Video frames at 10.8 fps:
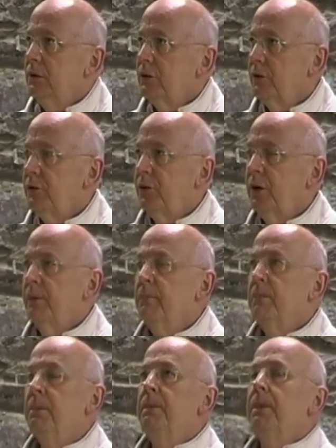suffering.
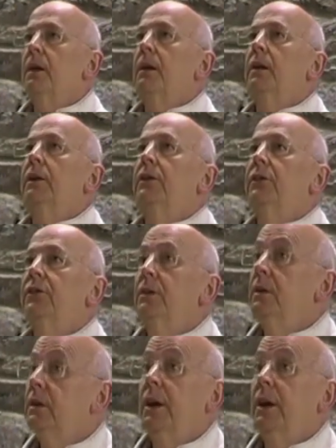It is in